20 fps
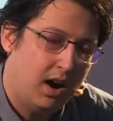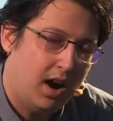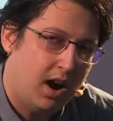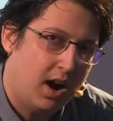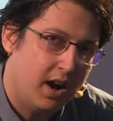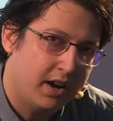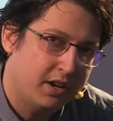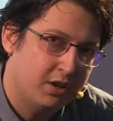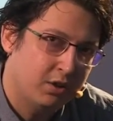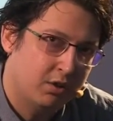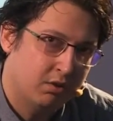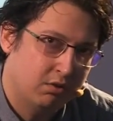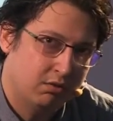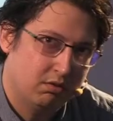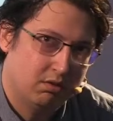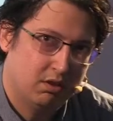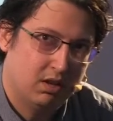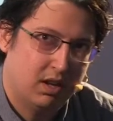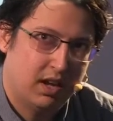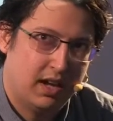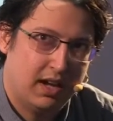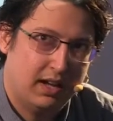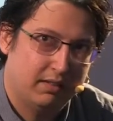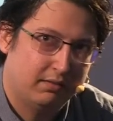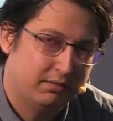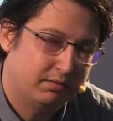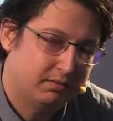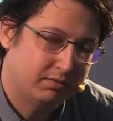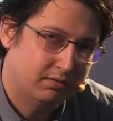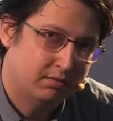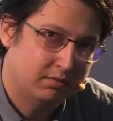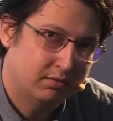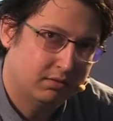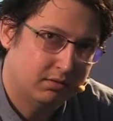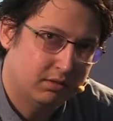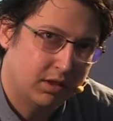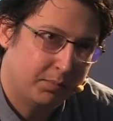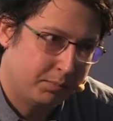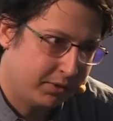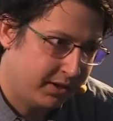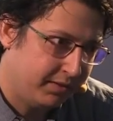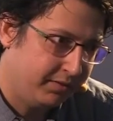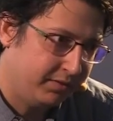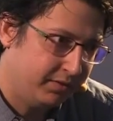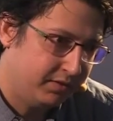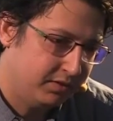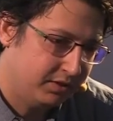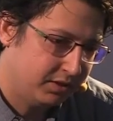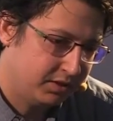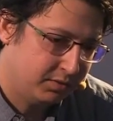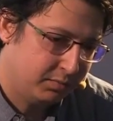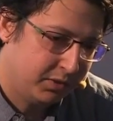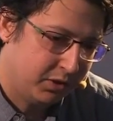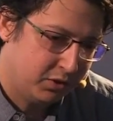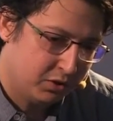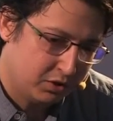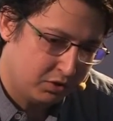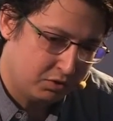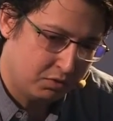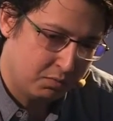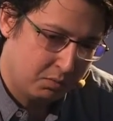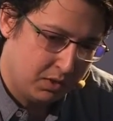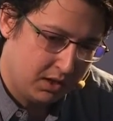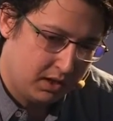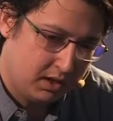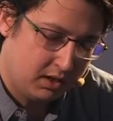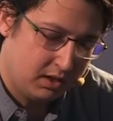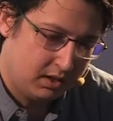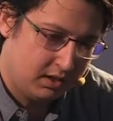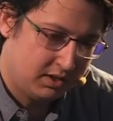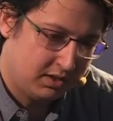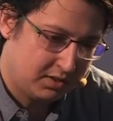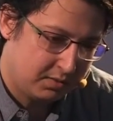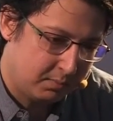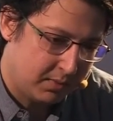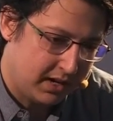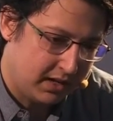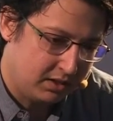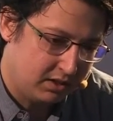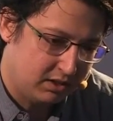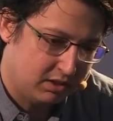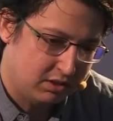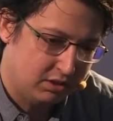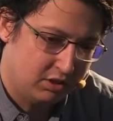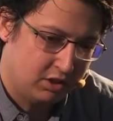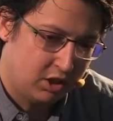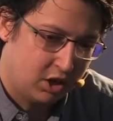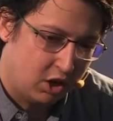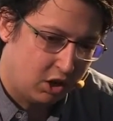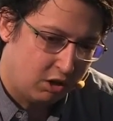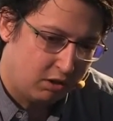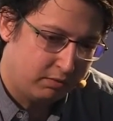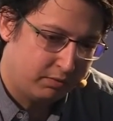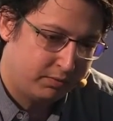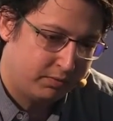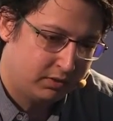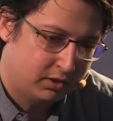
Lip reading: I don't have a preference because to me it's a matter of